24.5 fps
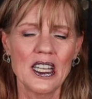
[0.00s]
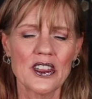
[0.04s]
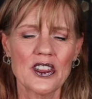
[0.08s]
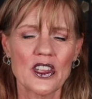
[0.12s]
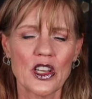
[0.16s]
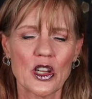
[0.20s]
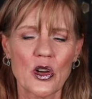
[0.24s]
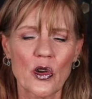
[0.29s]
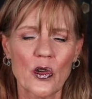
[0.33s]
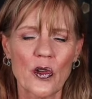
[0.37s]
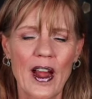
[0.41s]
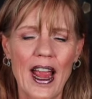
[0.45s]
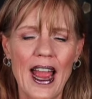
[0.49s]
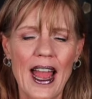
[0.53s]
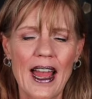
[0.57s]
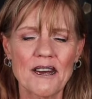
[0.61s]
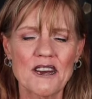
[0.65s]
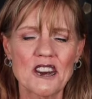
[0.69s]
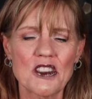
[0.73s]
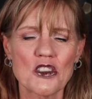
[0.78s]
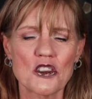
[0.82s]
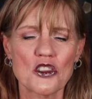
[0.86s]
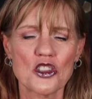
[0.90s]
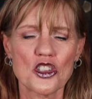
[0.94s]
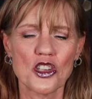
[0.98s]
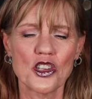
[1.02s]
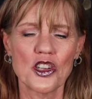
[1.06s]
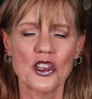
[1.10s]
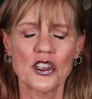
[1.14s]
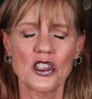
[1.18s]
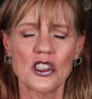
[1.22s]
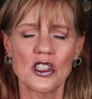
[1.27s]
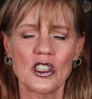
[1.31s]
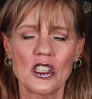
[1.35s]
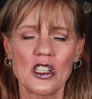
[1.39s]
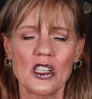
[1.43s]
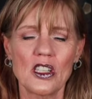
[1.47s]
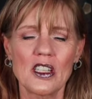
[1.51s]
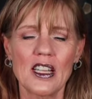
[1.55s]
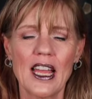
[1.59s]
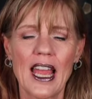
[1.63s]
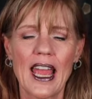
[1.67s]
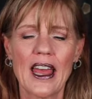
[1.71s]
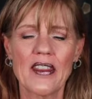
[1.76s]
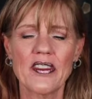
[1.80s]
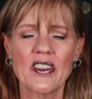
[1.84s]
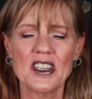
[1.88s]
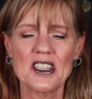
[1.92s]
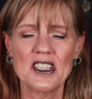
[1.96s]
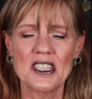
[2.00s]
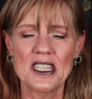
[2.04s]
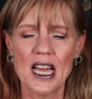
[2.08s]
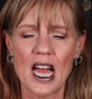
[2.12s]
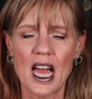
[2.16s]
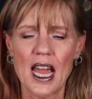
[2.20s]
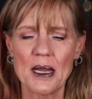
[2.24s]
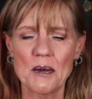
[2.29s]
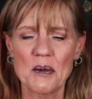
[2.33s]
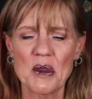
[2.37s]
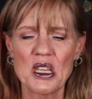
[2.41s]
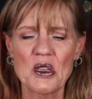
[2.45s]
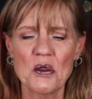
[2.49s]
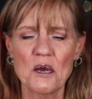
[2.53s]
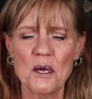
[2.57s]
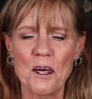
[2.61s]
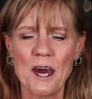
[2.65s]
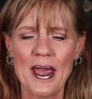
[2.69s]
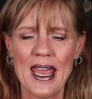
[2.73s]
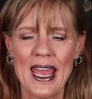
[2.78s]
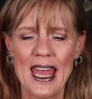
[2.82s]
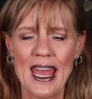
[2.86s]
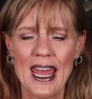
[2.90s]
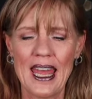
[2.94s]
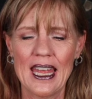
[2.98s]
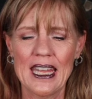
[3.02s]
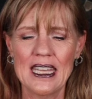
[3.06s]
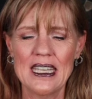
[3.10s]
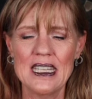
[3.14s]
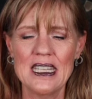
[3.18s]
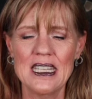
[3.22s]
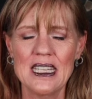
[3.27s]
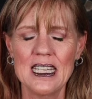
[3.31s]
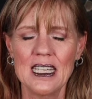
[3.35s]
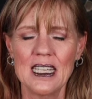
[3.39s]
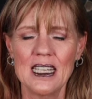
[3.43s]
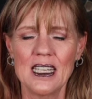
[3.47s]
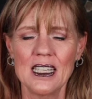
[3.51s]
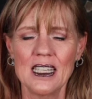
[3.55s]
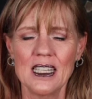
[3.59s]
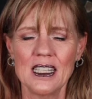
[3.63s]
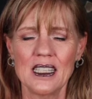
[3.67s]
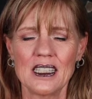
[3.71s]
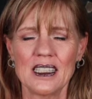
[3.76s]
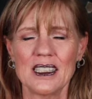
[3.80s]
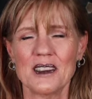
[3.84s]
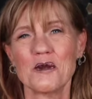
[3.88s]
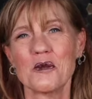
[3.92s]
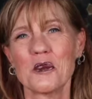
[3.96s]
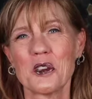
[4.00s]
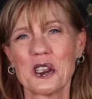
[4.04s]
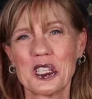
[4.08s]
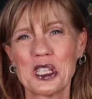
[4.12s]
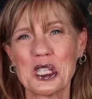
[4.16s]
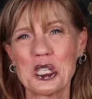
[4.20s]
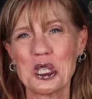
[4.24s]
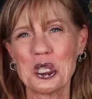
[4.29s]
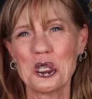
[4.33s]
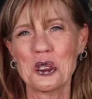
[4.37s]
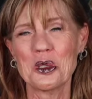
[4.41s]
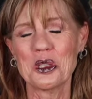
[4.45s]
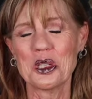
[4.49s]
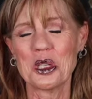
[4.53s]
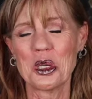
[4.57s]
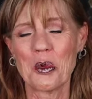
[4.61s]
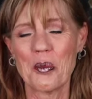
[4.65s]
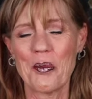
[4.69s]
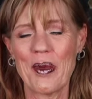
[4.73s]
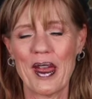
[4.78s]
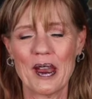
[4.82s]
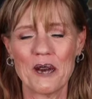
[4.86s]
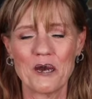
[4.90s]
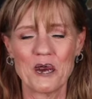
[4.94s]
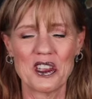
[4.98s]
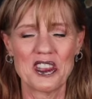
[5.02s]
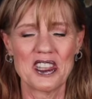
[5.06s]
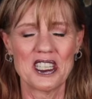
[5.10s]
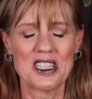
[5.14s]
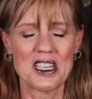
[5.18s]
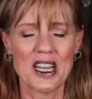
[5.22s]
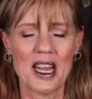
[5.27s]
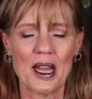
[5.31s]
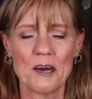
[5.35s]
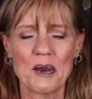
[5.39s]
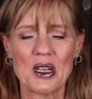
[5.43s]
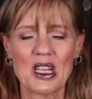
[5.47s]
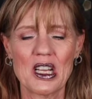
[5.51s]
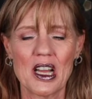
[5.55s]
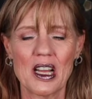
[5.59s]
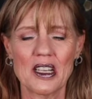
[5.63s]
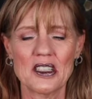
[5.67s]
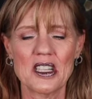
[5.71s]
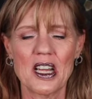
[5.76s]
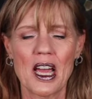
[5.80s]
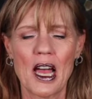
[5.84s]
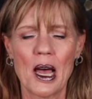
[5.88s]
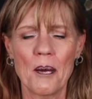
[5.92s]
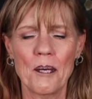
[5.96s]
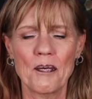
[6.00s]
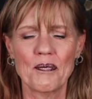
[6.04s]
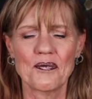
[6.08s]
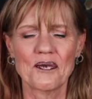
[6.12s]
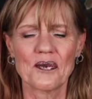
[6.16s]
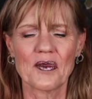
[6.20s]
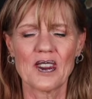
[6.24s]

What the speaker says: The Craft Journal and the Diamond Pen, really cute little pen with the diamond on top.